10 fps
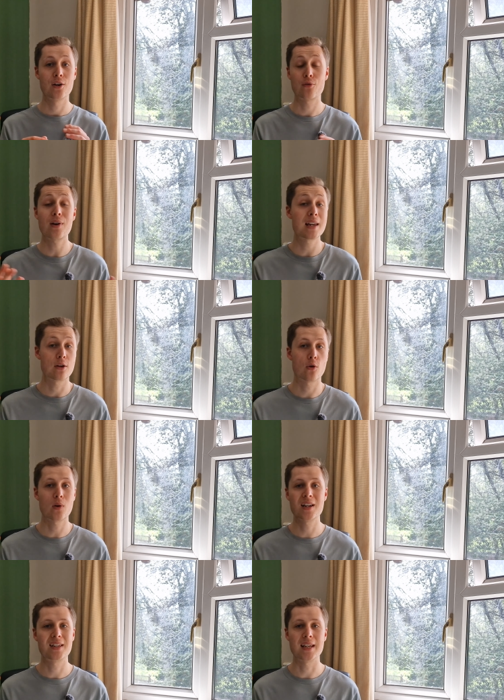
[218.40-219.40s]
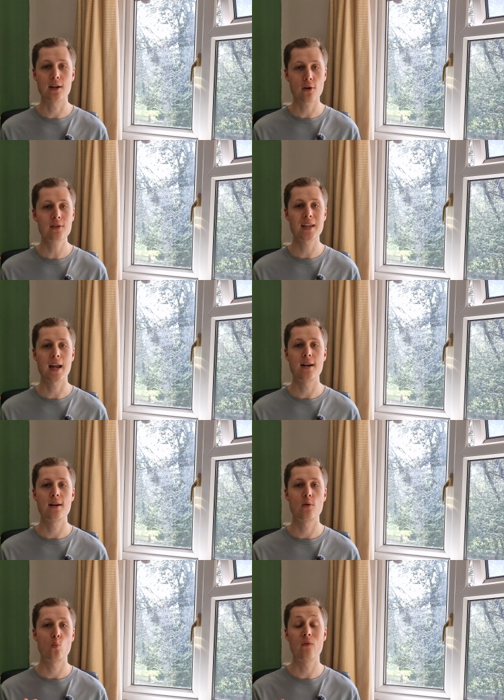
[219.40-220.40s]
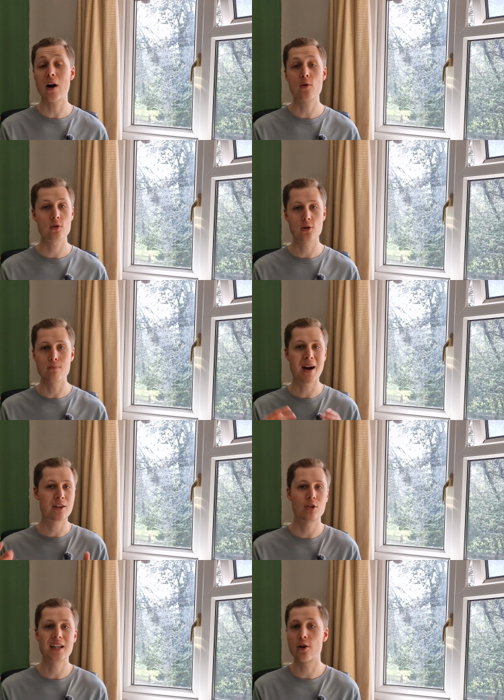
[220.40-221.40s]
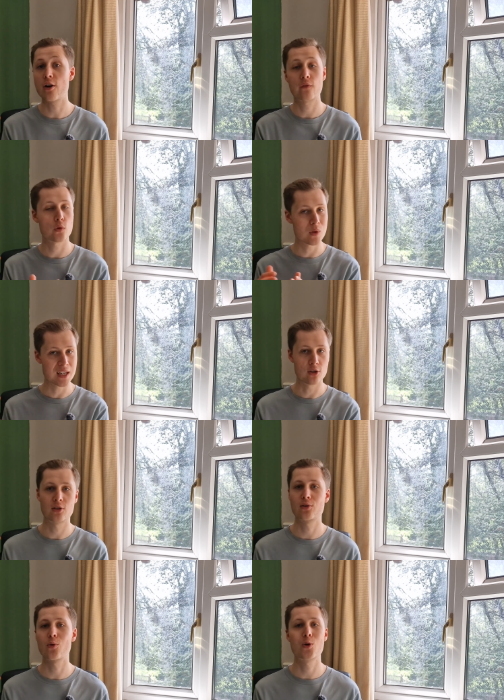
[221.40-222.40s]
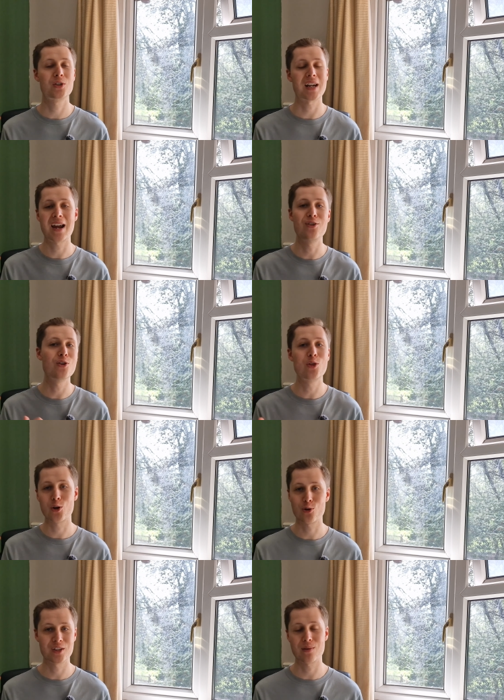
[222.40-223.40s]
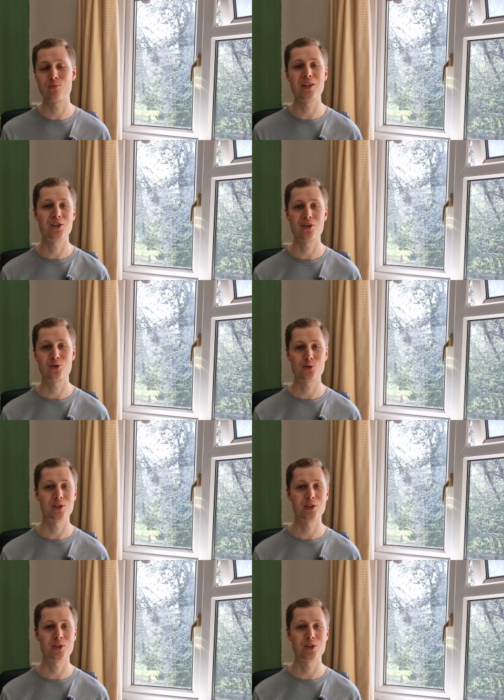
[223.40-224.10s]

create quality content without you manually going through each source and doing the content research